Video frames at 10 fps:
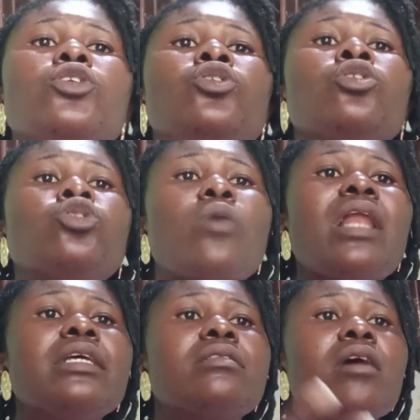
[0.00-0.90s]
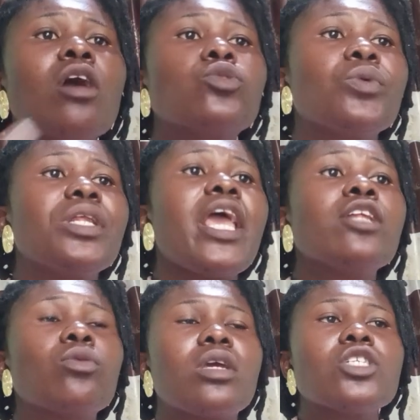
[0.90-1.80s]
usually dealt with
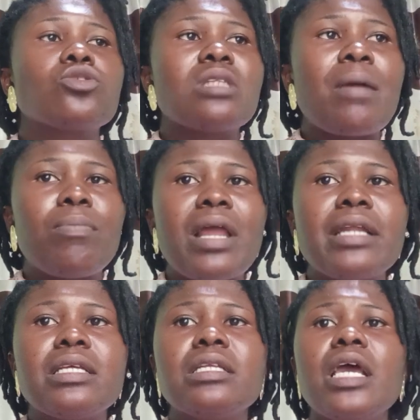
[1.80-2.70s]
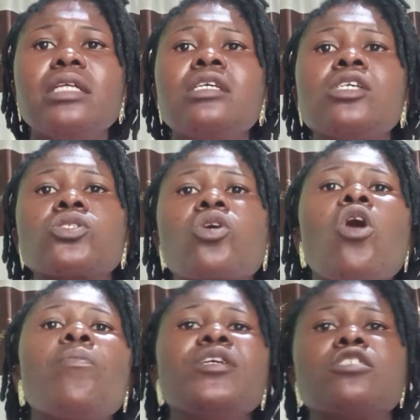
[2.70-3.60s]
educational planning. This
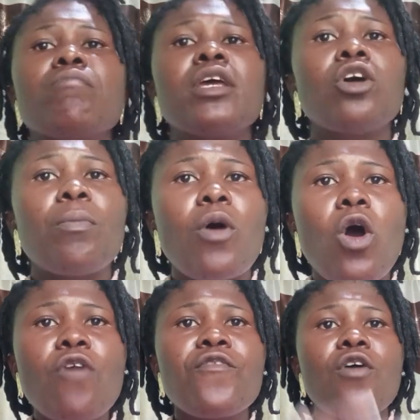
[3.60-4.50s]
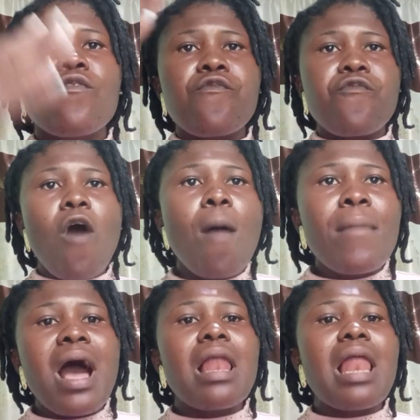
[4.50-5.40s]
scope is made up of
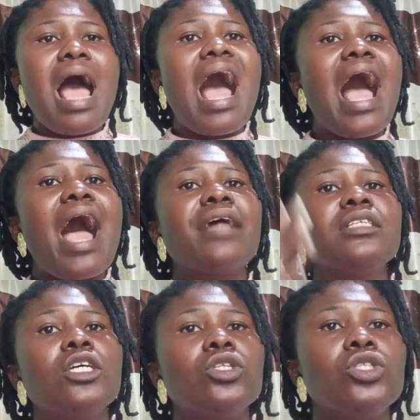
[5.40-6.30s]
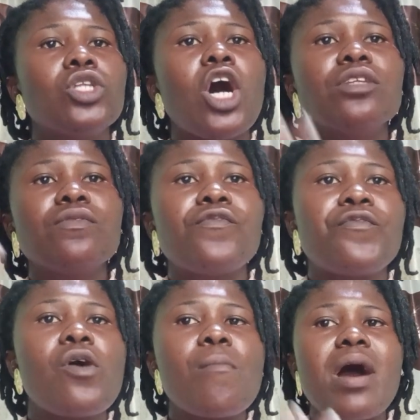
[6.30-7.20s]
formal and
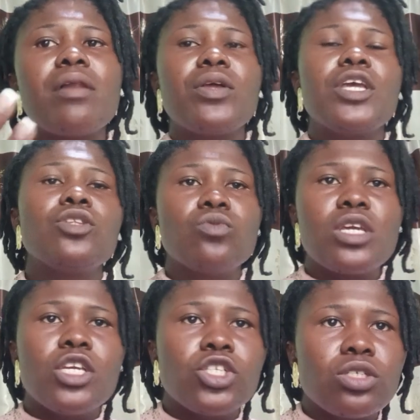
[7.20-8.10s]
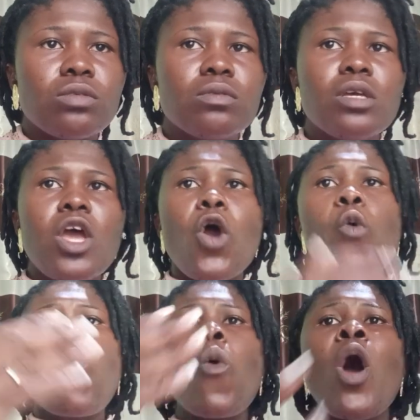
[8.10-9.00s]
non-formal education.
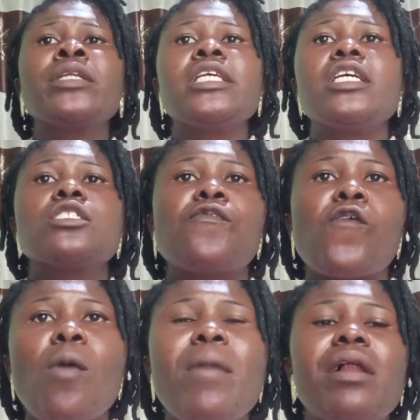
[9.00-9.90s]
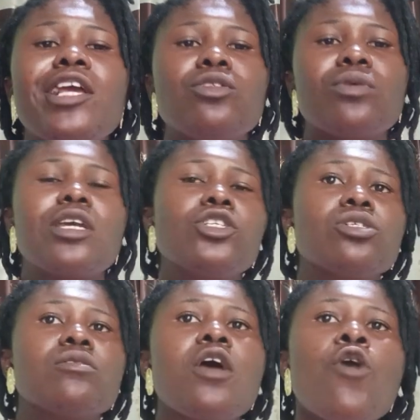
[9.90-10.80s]
What is formal
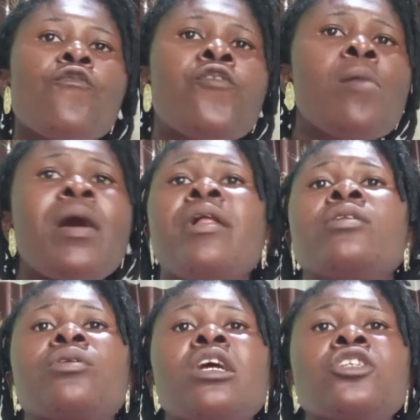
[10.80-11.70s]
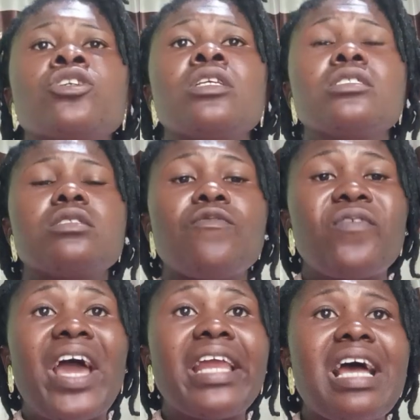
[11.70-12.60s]
education? Formal education is
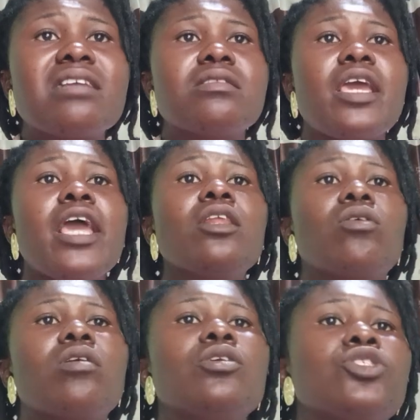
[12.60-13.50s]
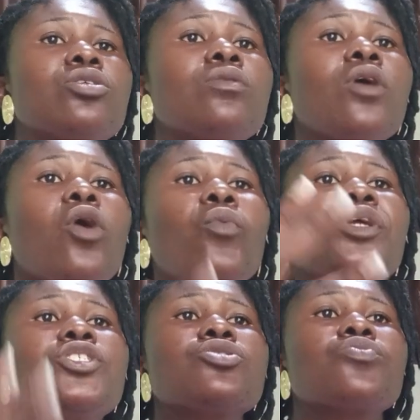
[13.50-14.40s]
defined as the education
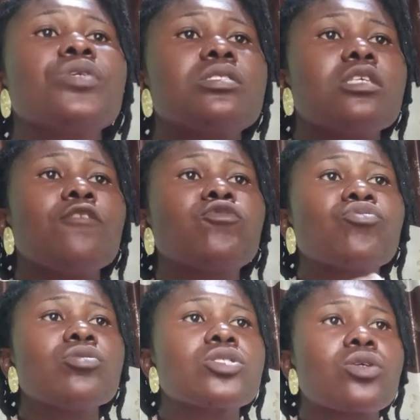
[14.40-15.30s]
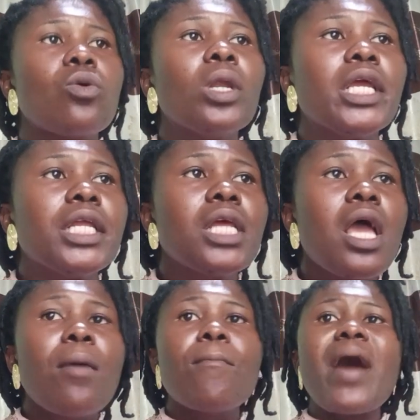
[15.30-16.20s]
which is received through schooling
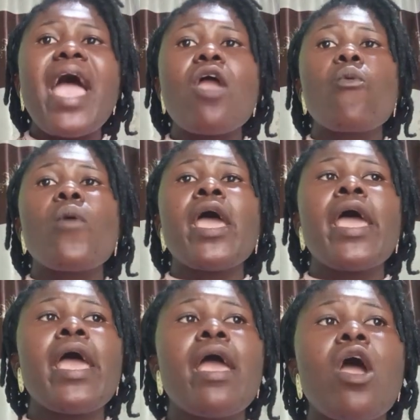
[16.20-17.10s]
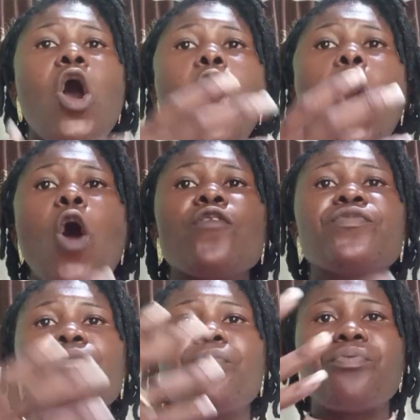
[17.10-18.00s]
by a way
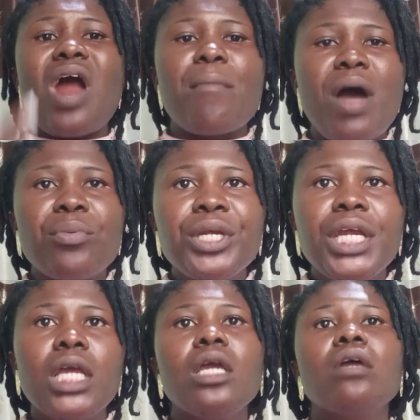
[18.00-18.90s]
of the primary,